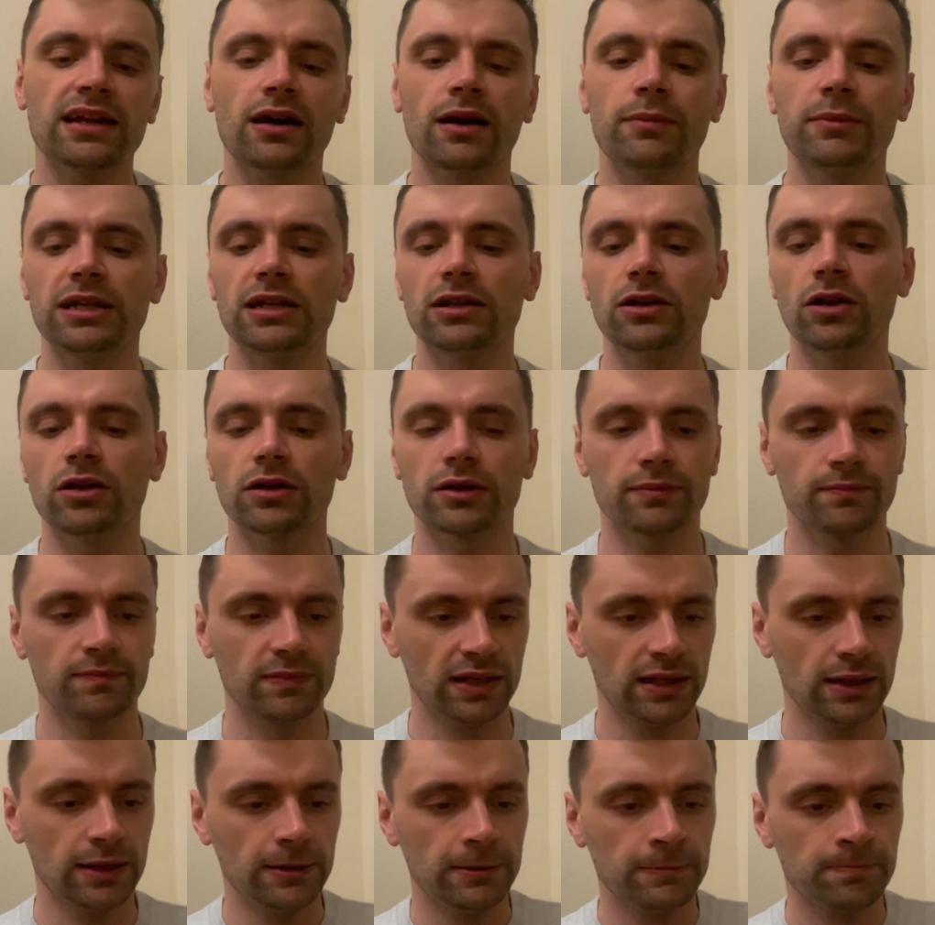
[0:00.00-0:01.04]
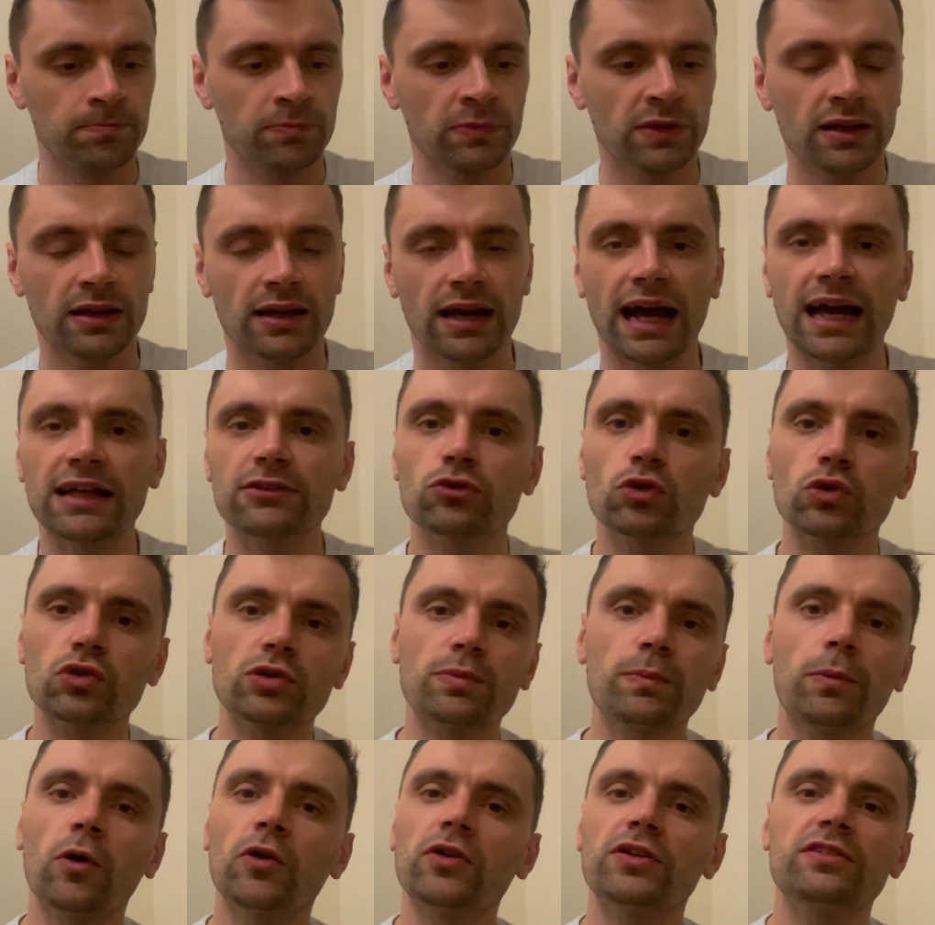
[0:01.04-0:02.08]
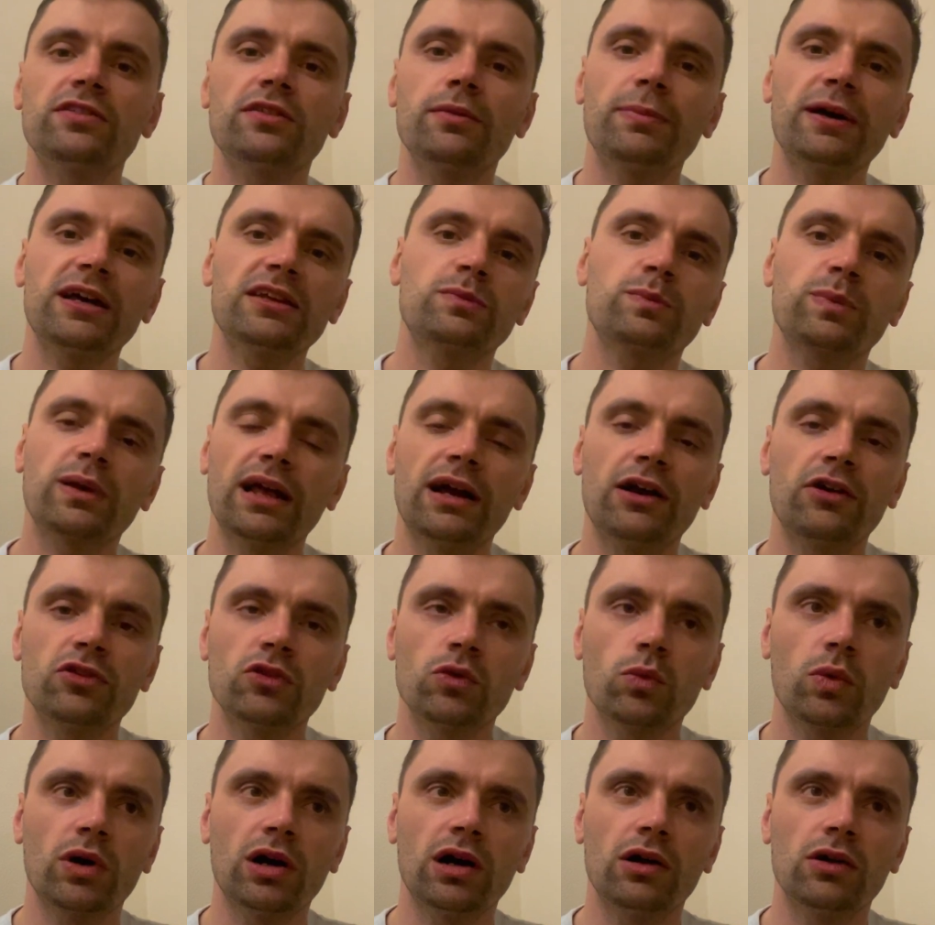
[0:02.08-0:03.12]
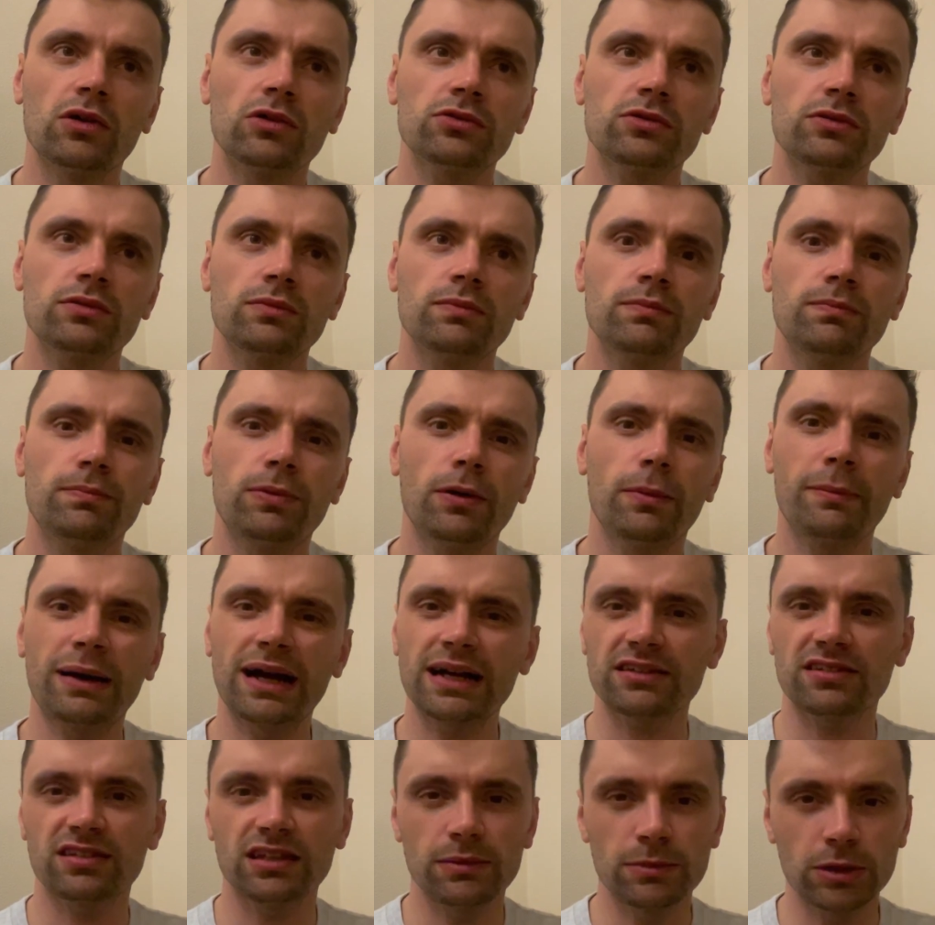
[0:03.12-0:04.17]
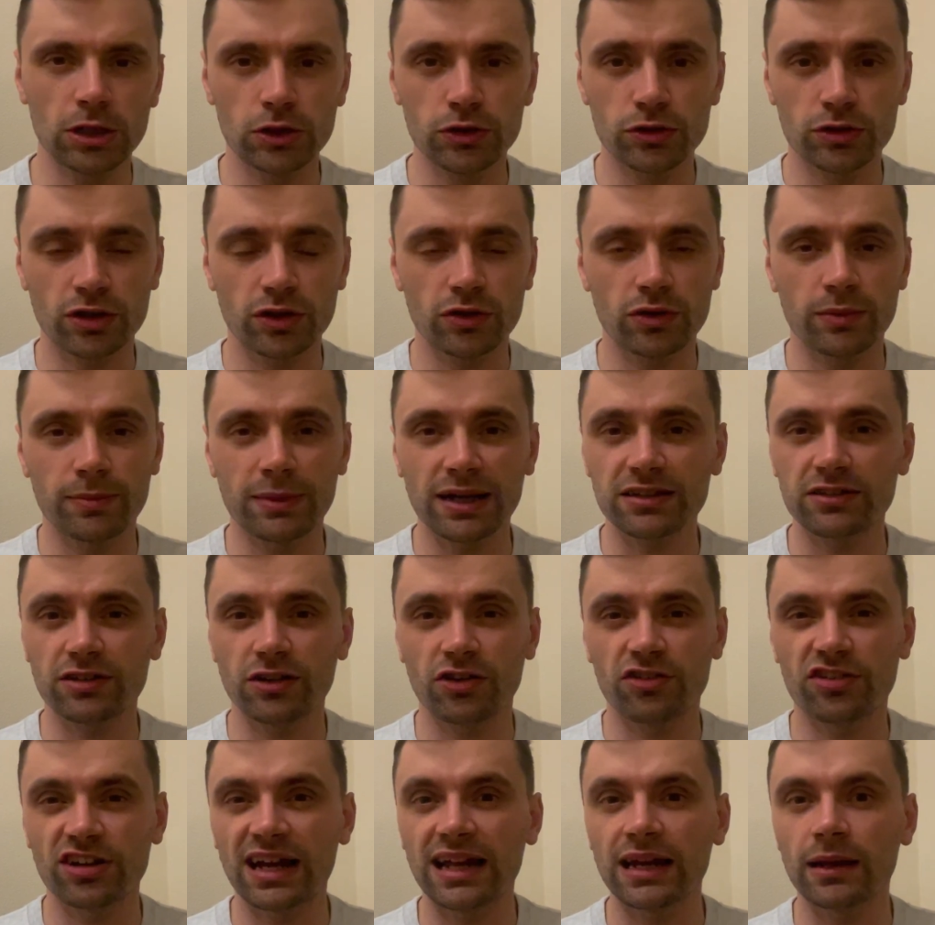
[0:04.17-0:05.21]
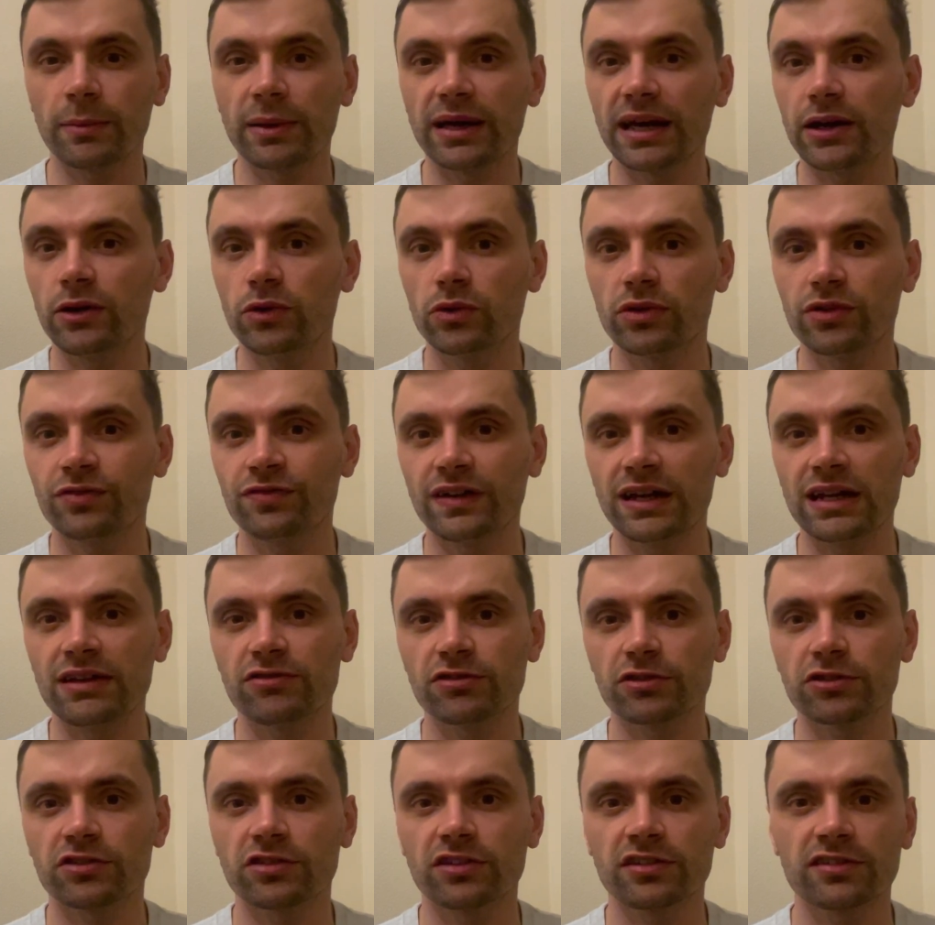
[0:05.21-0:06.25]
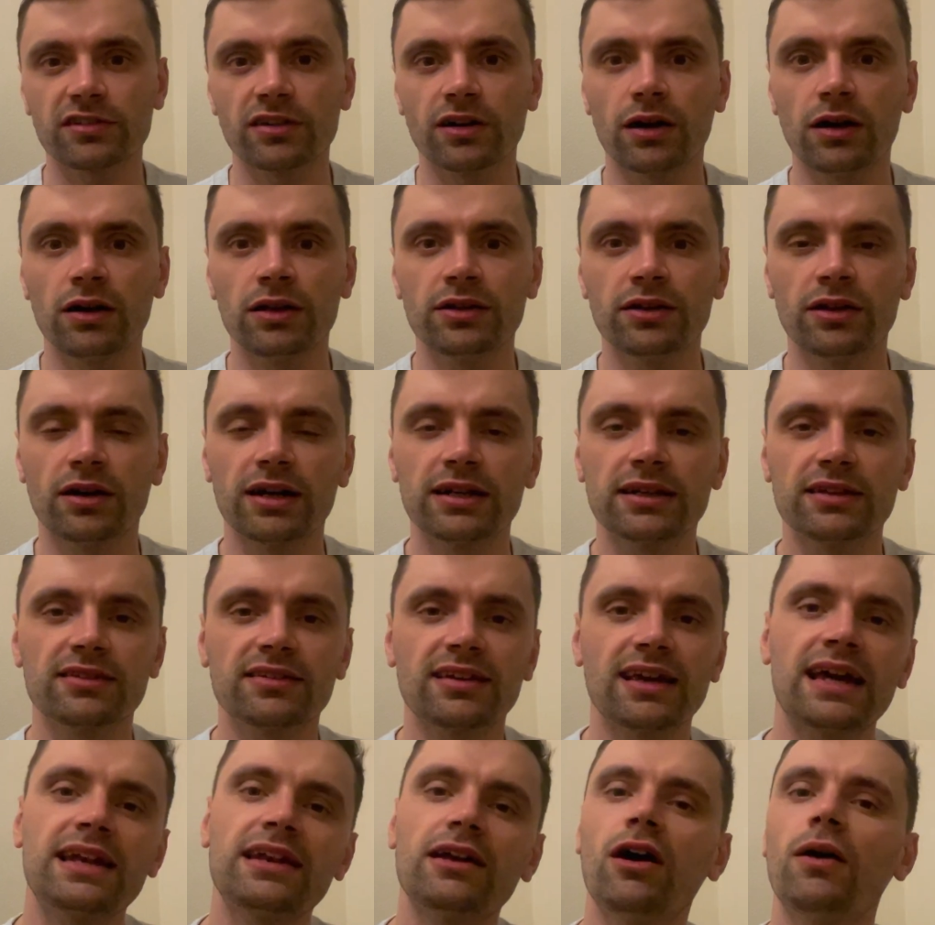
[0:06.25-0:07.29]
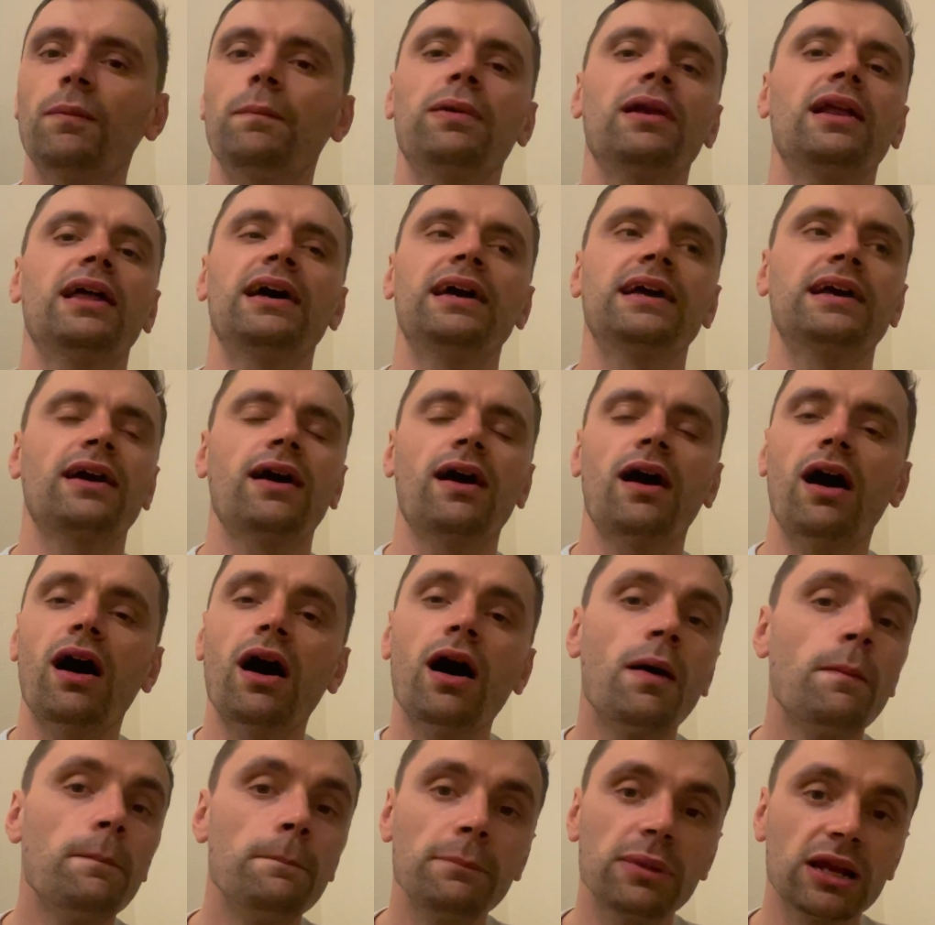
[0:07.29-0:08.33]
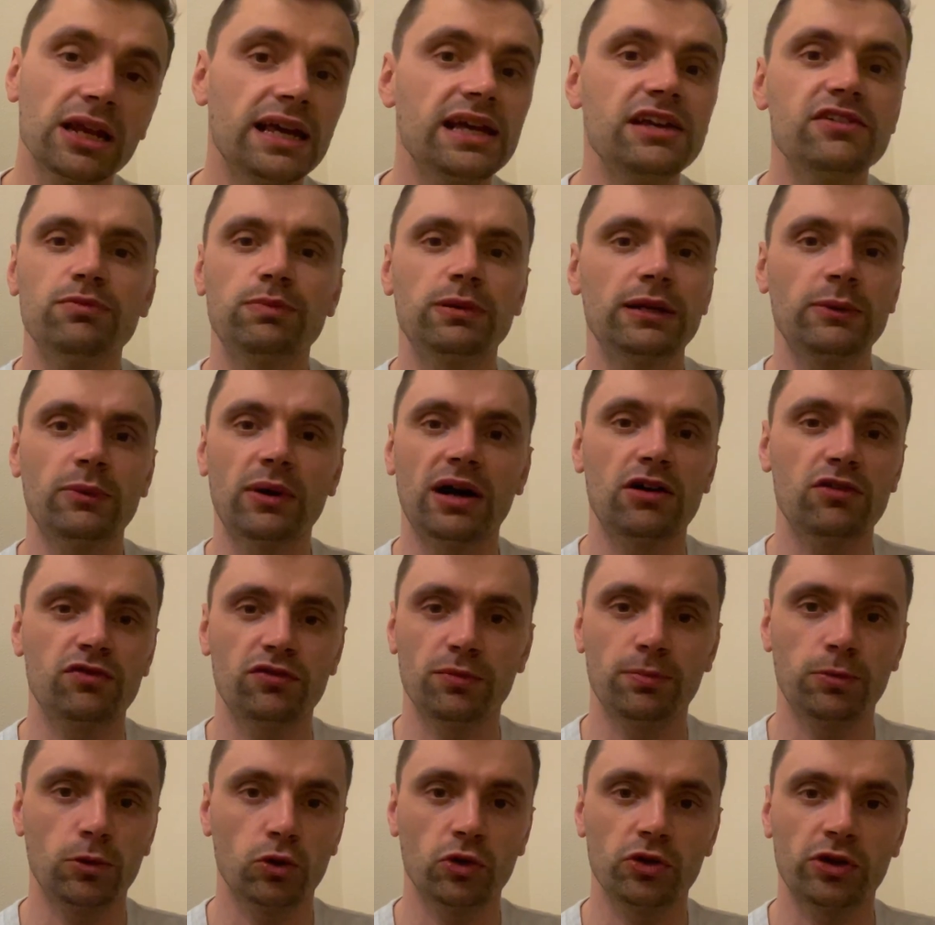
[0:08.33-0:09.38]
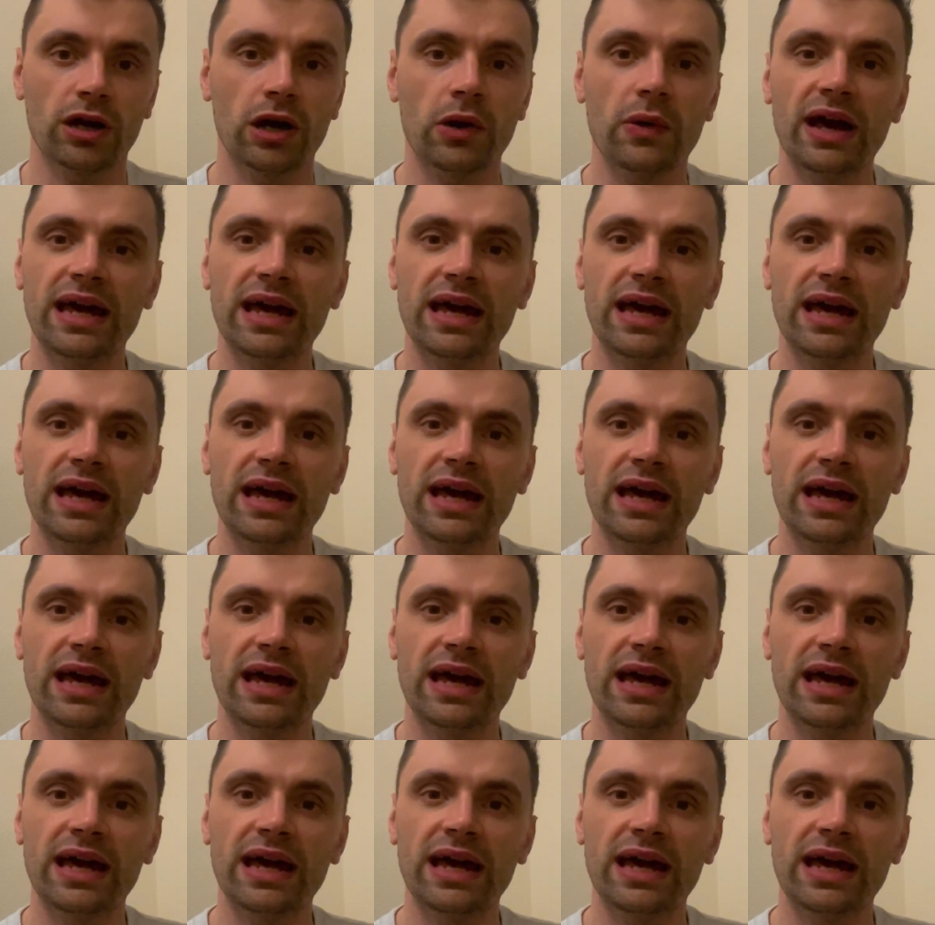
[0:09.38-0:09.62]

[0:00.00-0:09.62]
I mean, look, Antoine Dupont is the best player in the world, but Maxime Lucu and Mathieu Jalabert, who are the favourites to start at 9 and 10, are playing unbelievably well for Bordeaux.